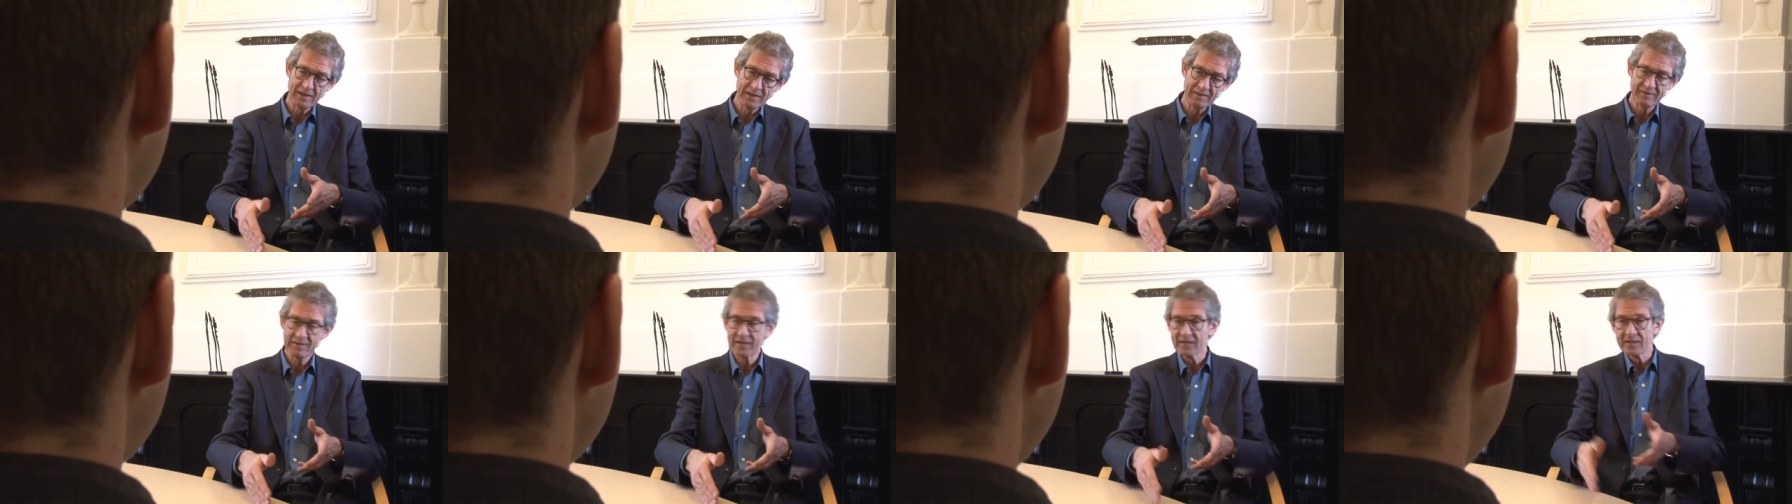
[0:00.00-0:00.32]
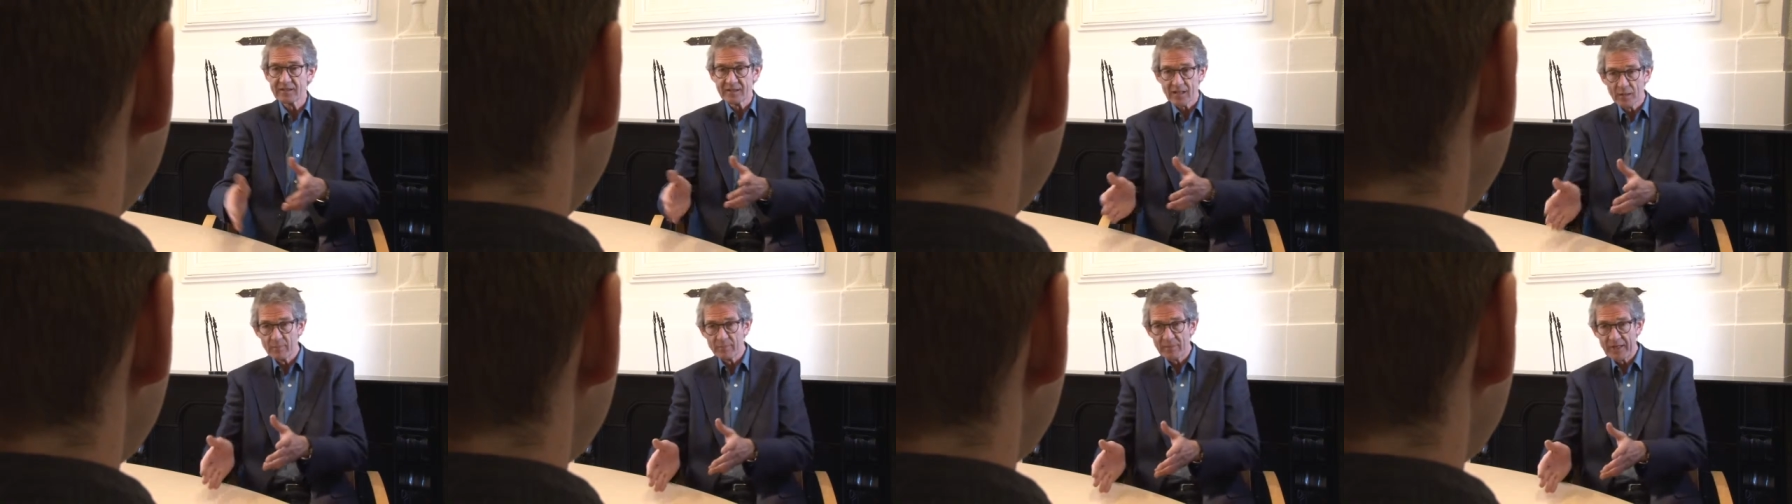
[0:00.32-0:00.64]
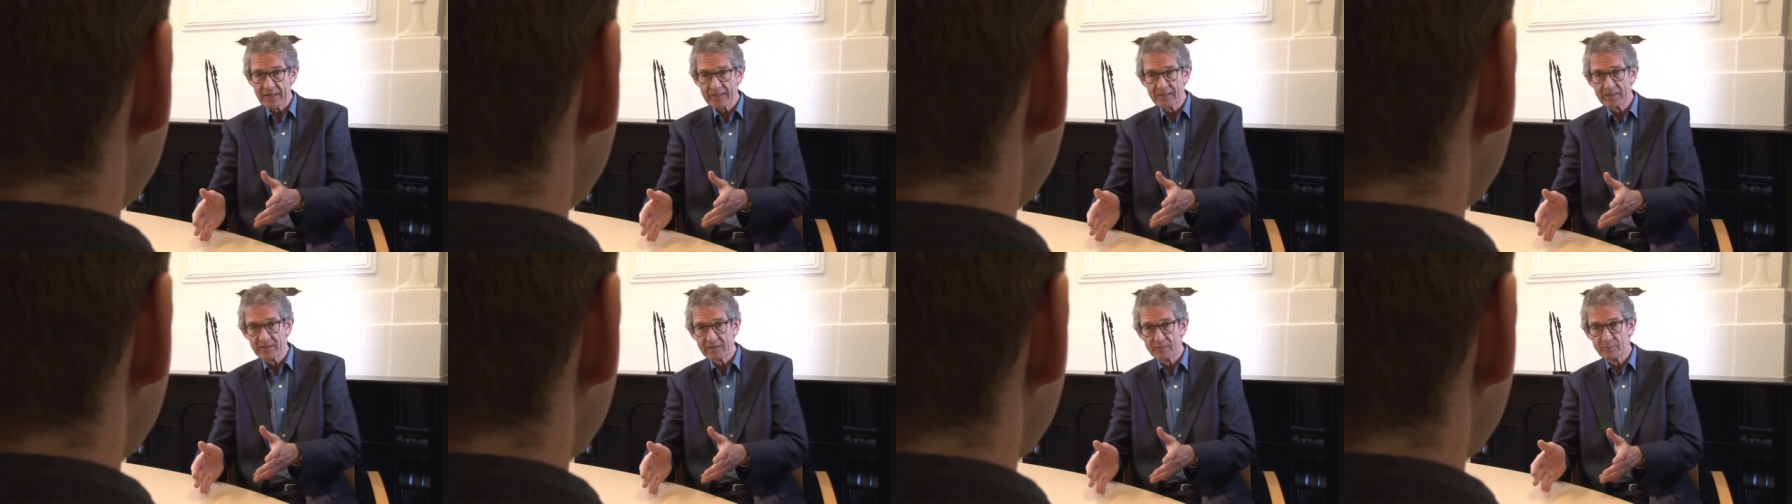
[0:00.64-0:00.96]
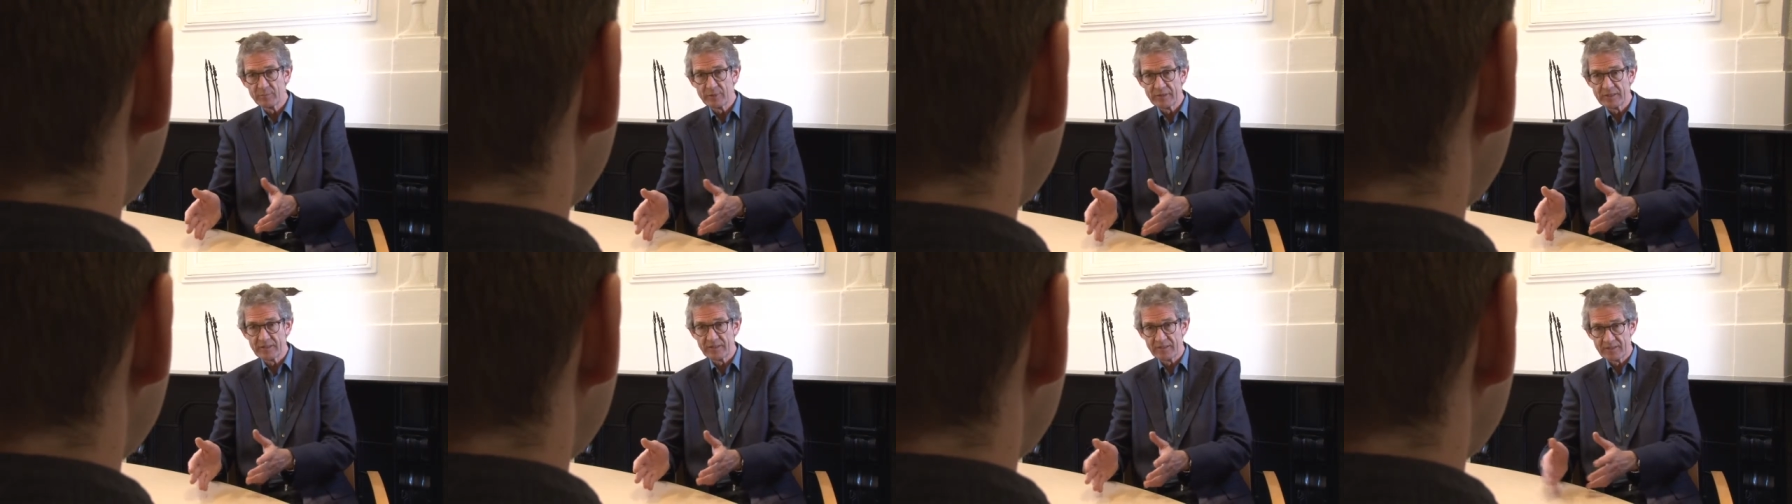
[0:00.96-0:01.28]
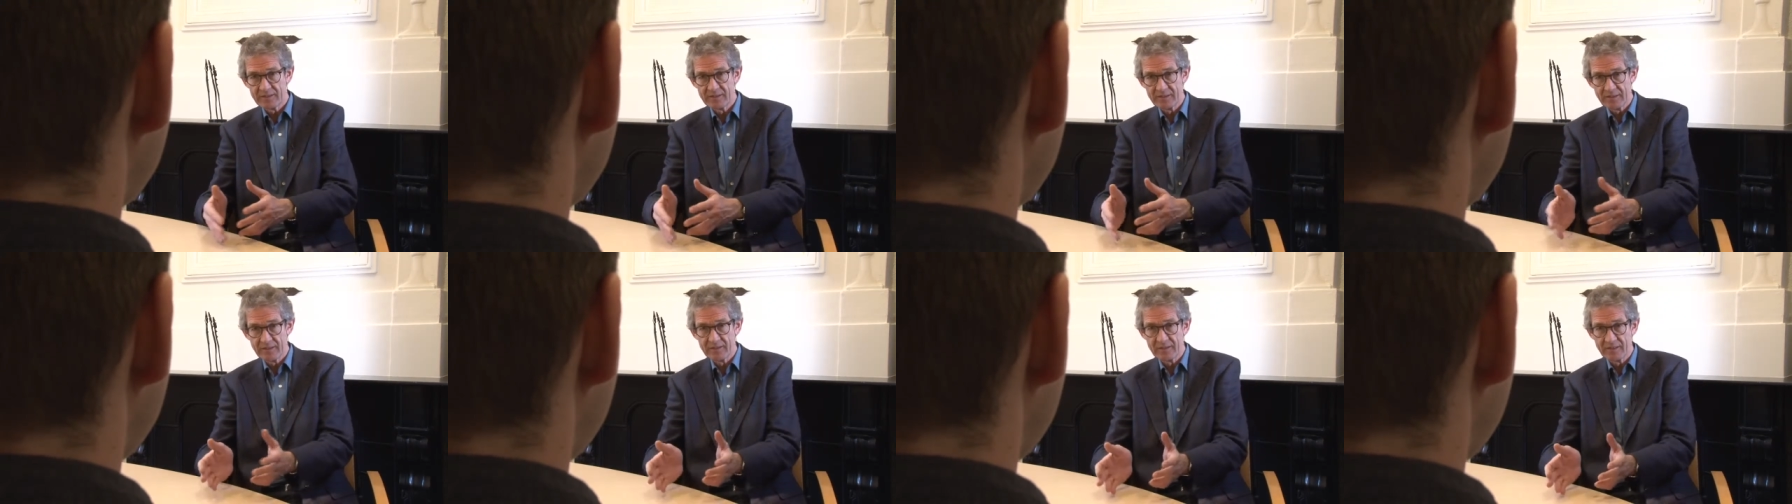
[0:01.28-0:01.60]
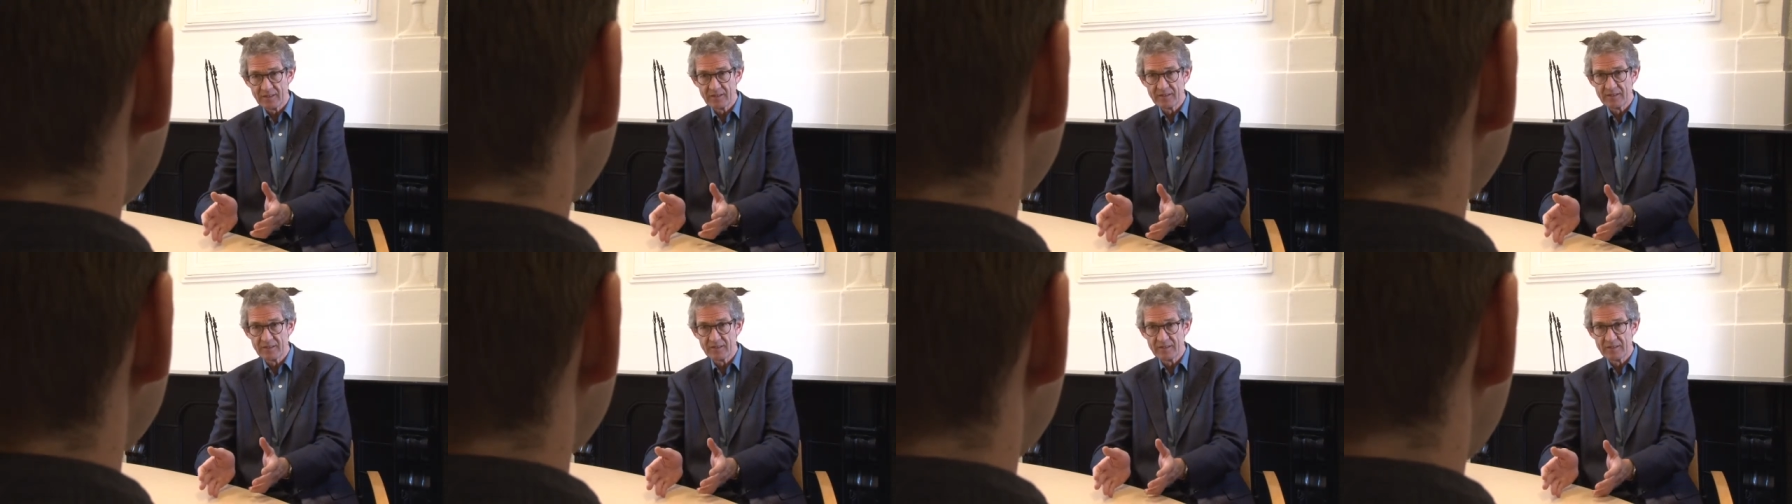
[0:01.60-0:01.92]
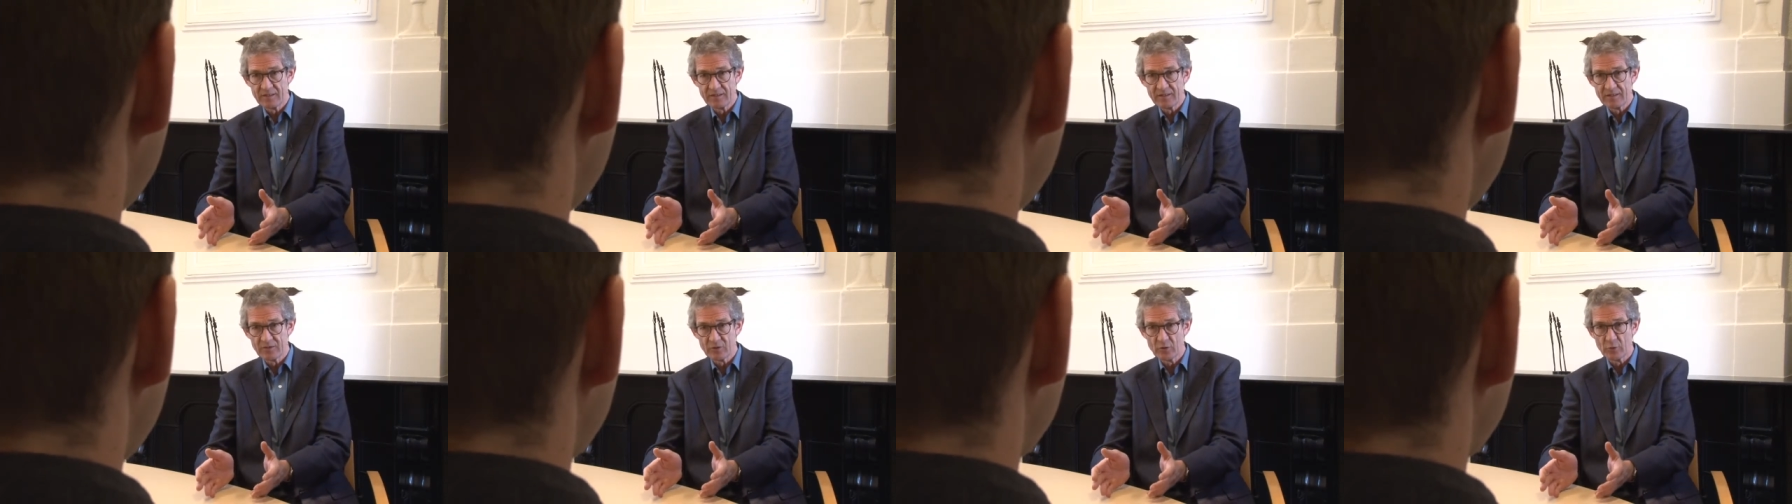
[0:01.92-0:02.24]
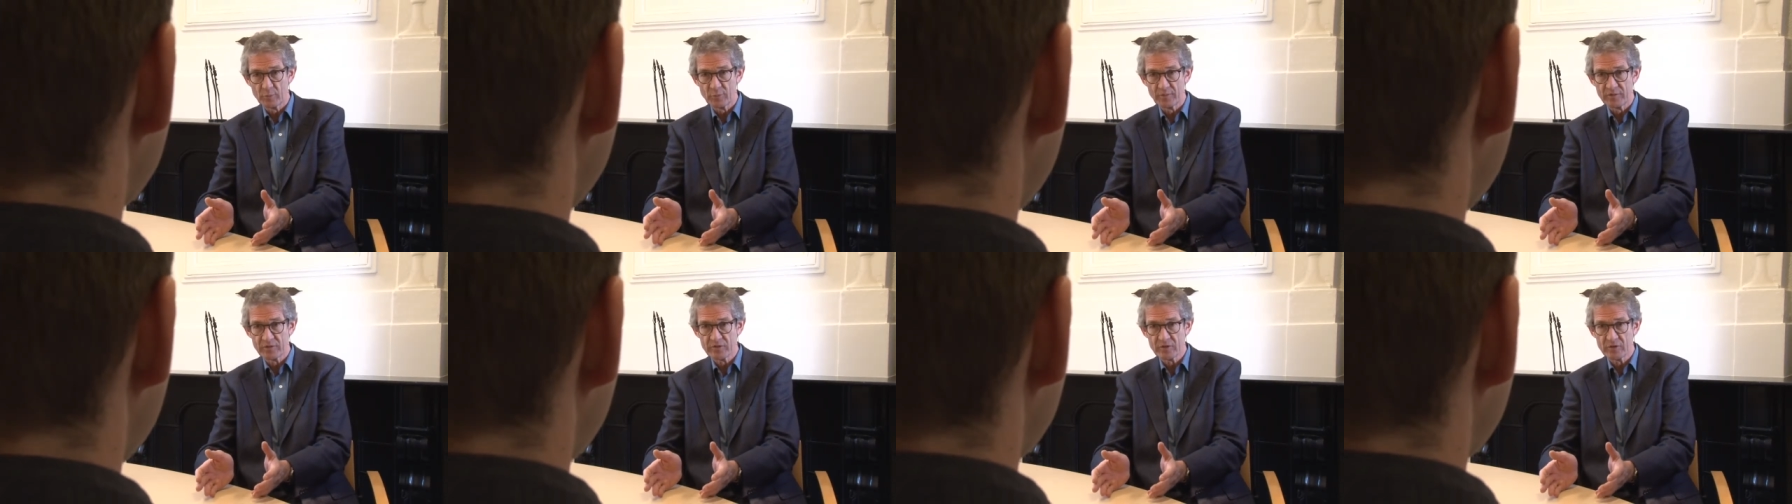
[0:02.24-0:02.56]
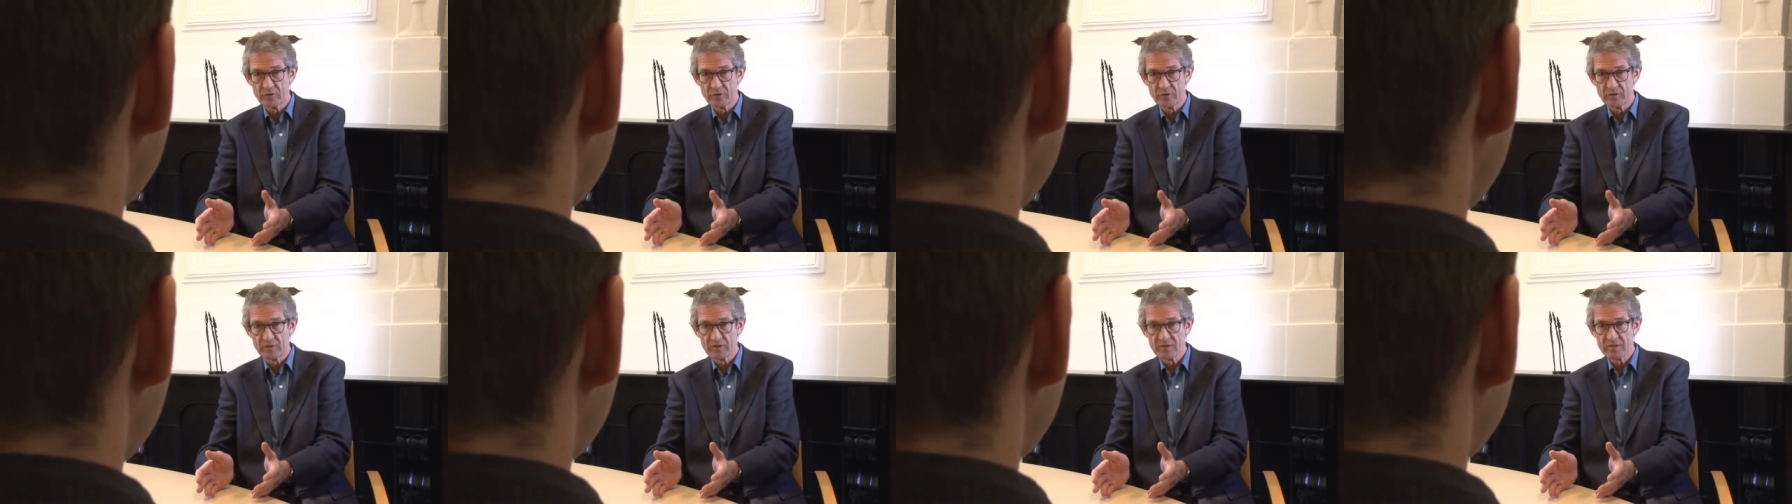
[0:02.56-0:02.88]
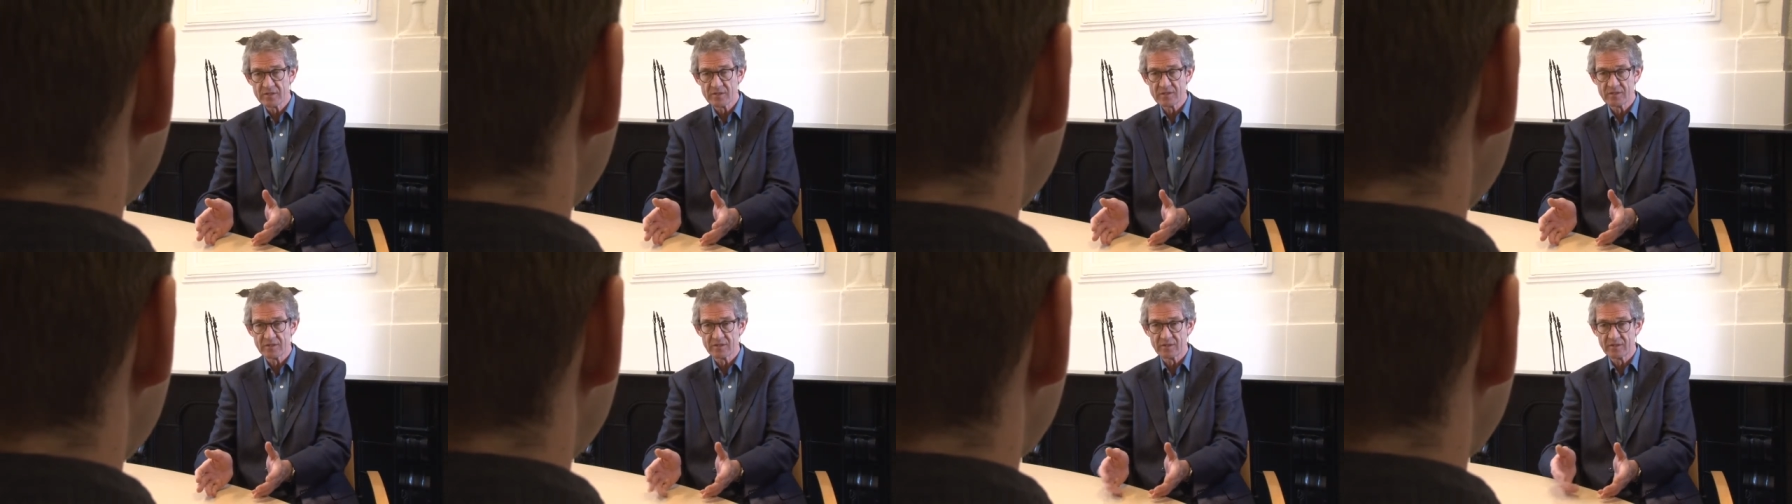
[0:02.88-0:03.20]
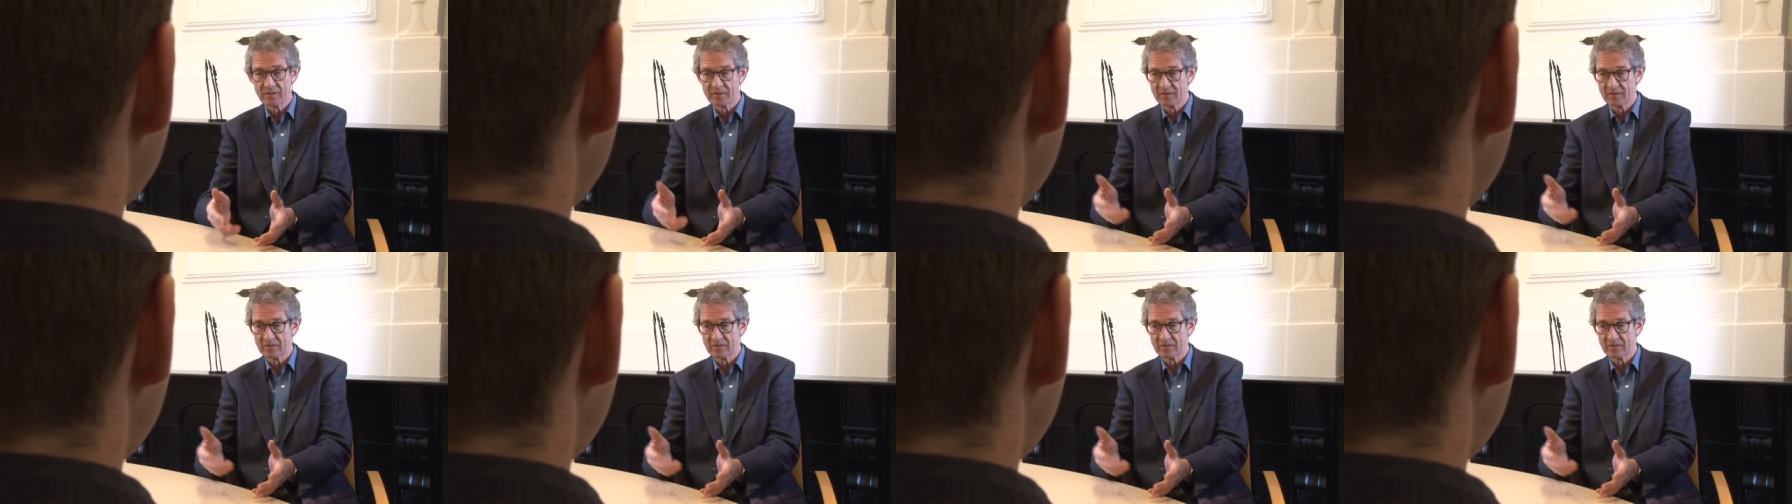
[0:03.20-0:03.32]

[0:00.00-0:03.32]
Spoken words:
then come back in the big in the group of students,